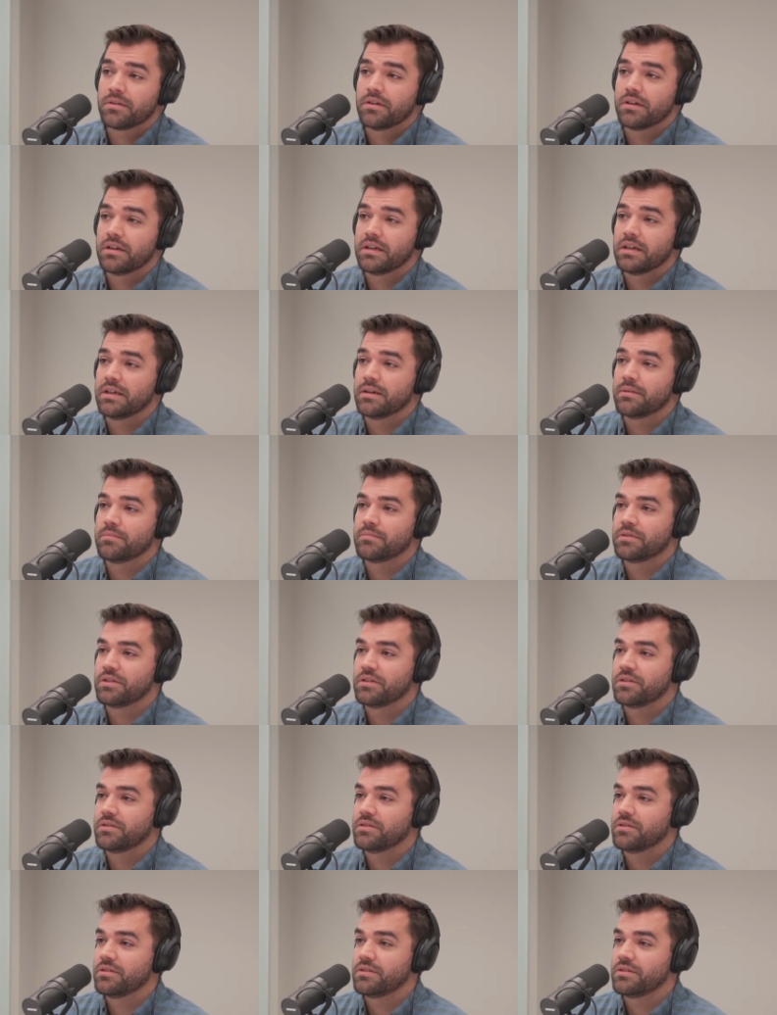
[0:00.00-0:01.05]
You
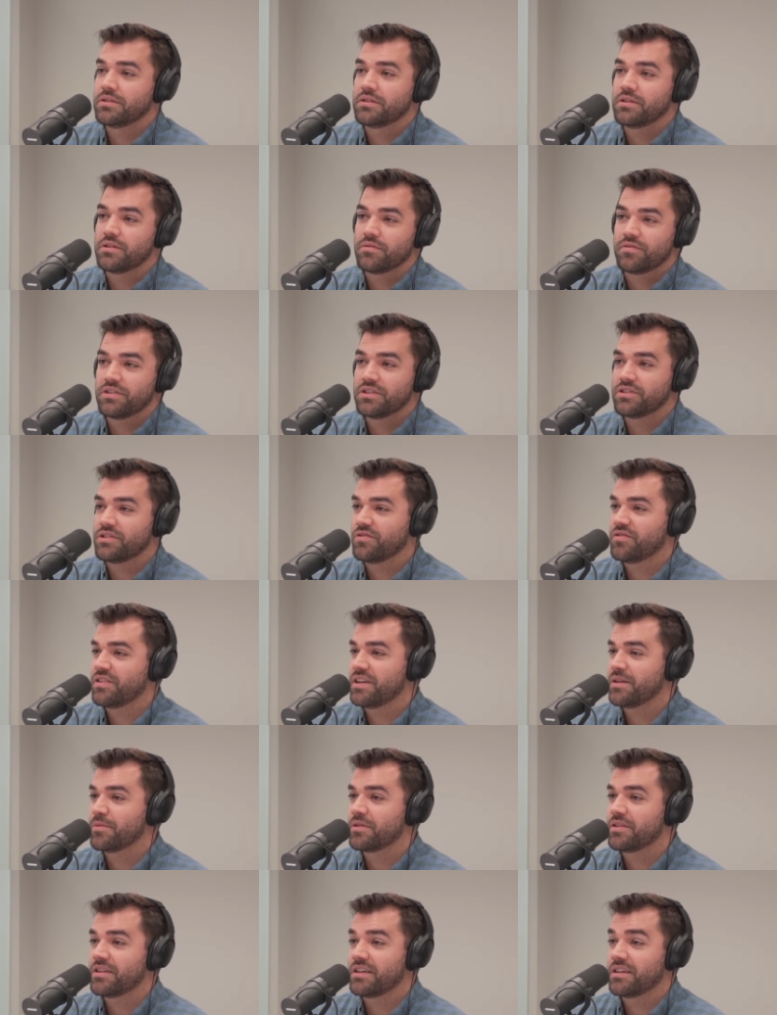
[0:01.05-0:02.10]
know, the feast or
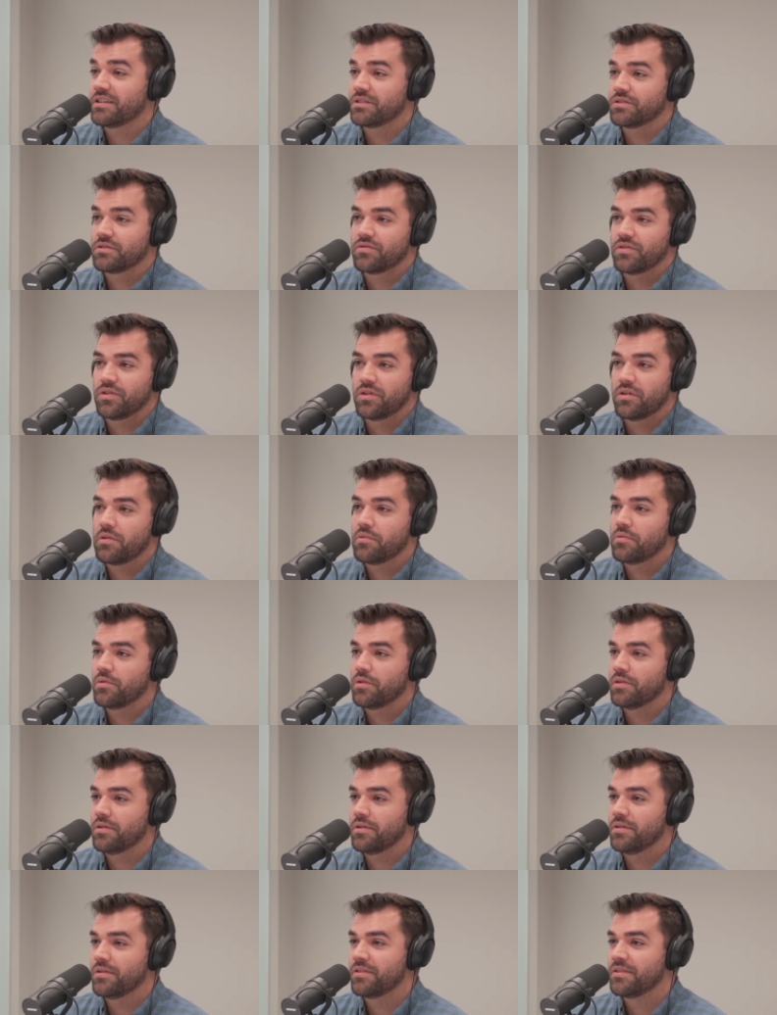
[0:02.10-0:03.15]
famine thing is very
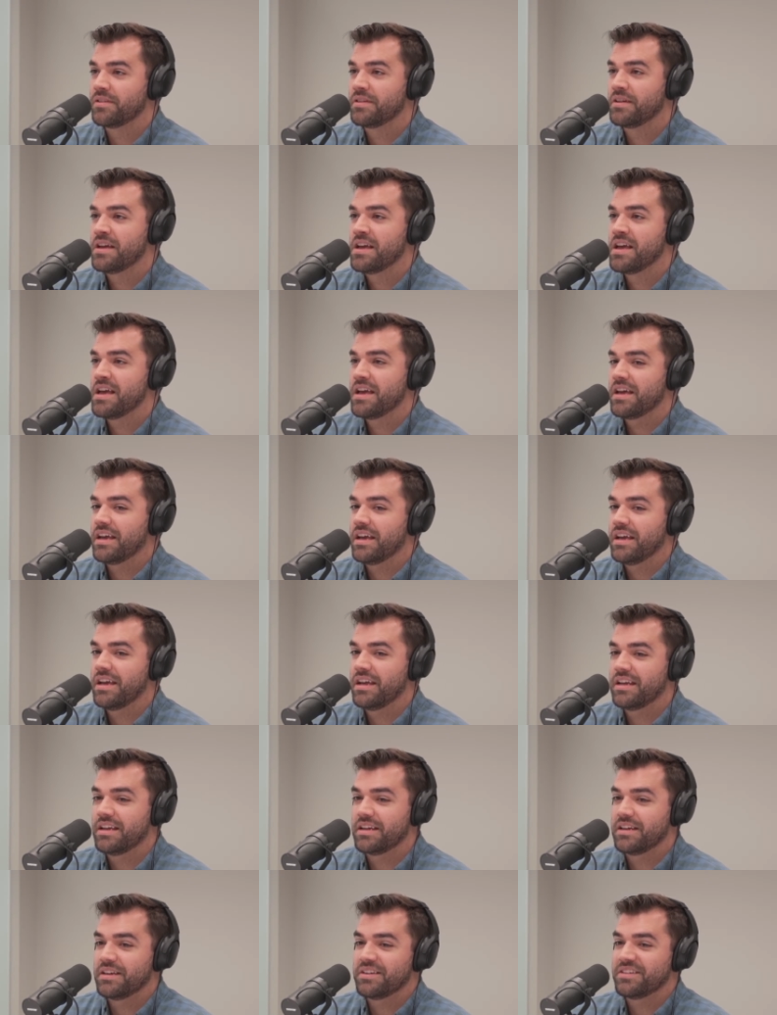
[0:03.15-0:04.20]
real,
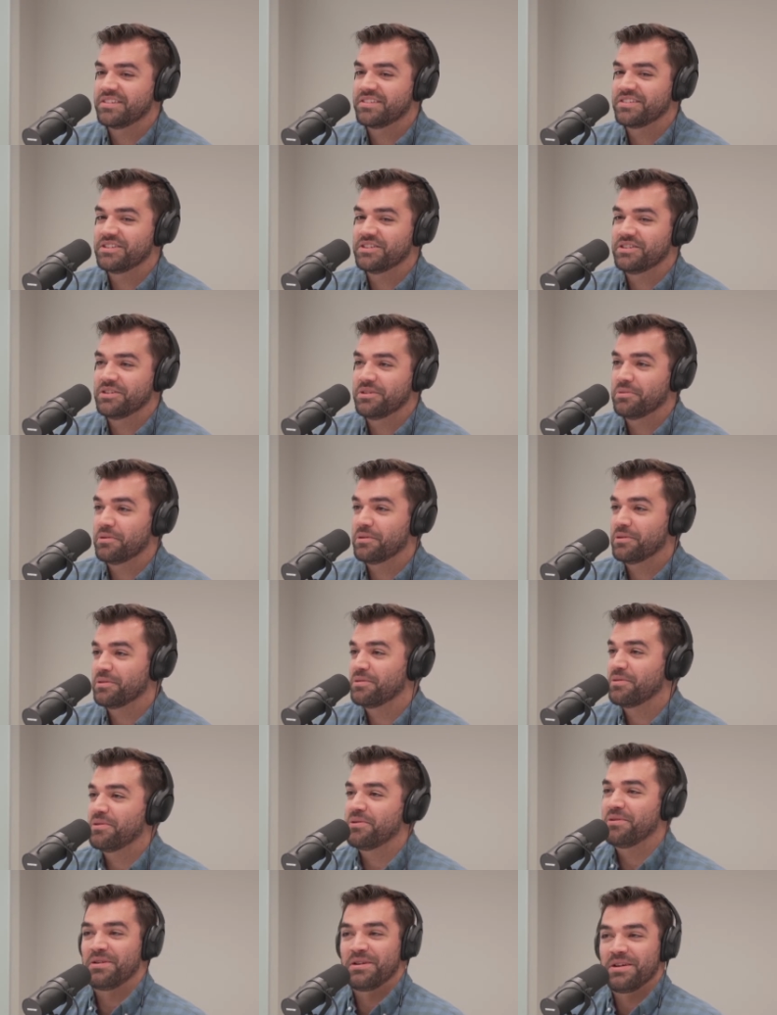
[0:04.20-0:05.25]
and, you know, we're
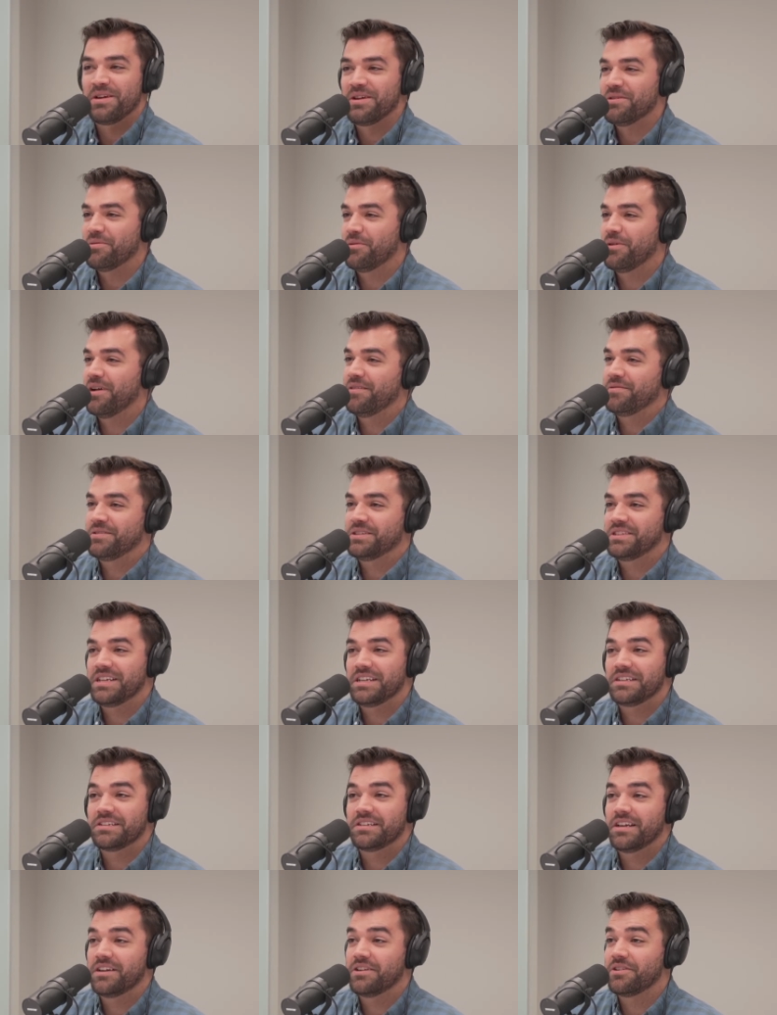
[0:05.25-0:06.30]
having
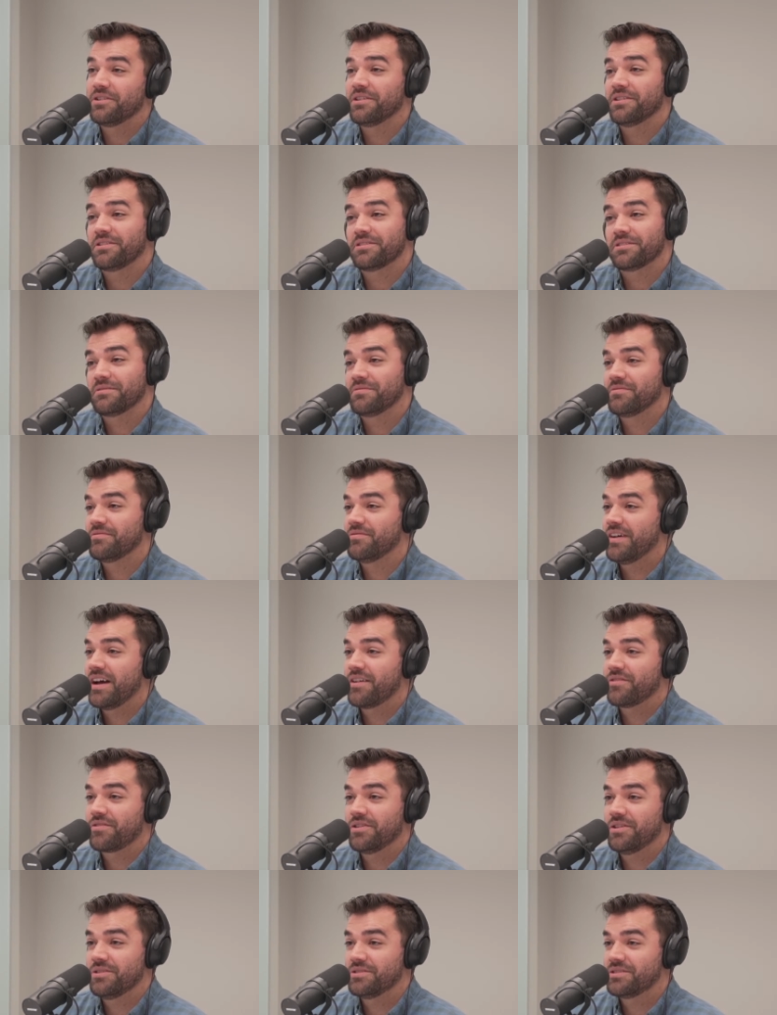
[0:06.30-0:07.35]
steak dinner and 5
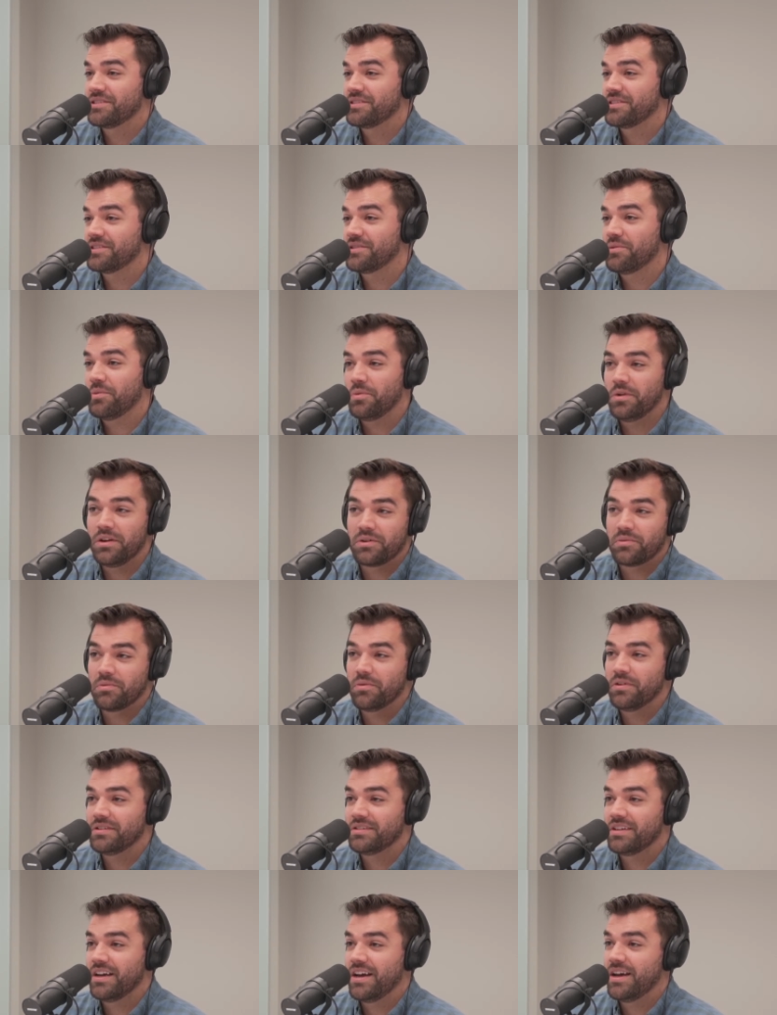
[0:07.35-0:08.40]
closings in a week
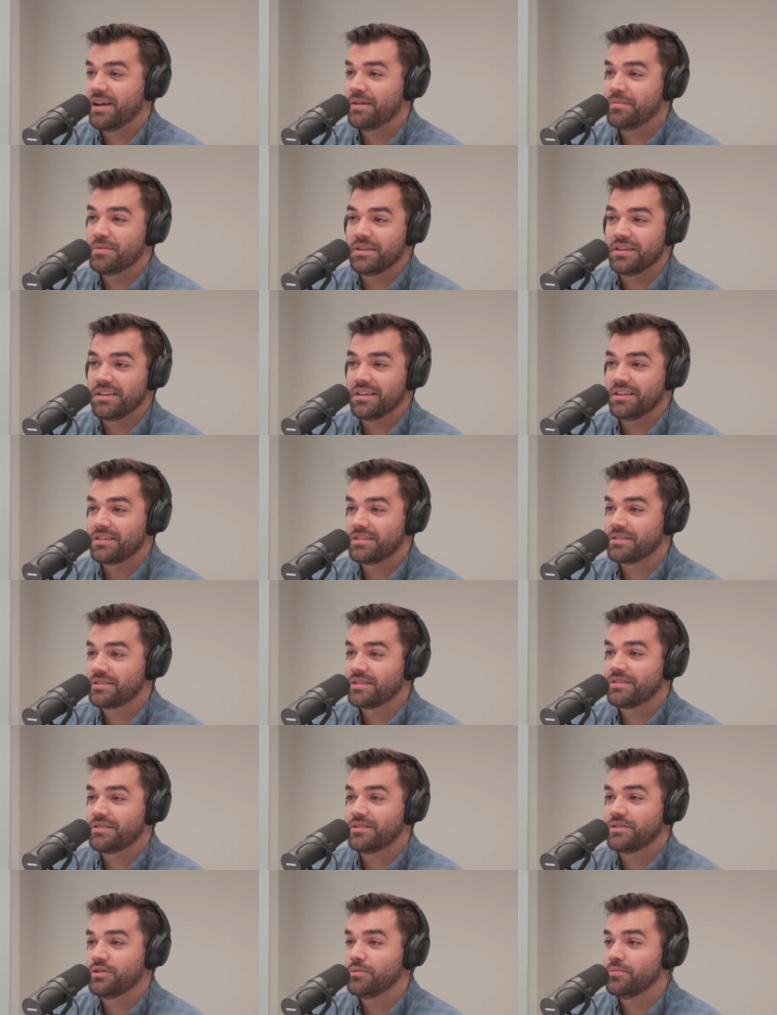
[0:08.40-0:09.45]
one time, and then
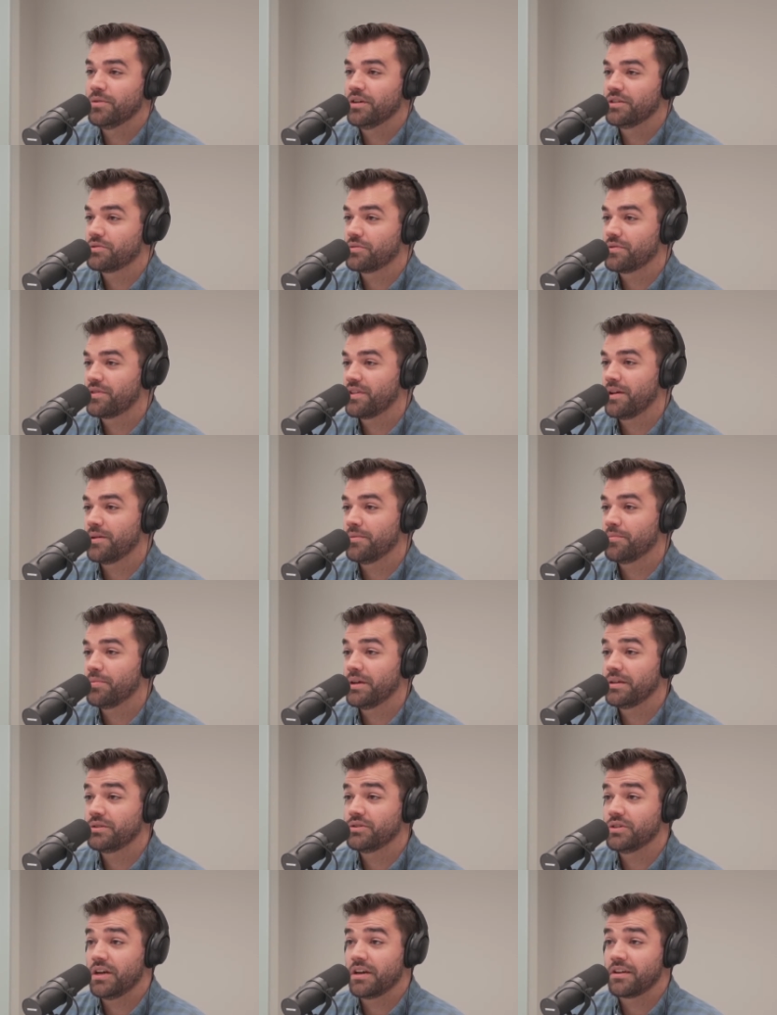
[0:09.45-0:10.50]
it's 2 months without a
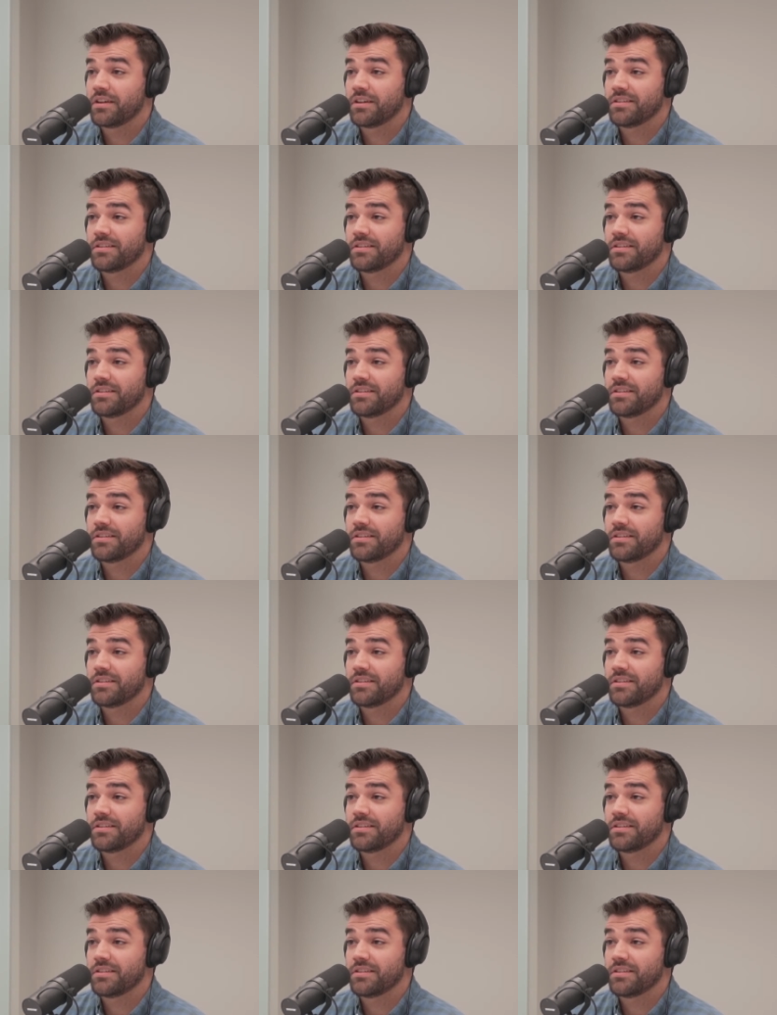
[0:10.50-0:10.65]
paycheck.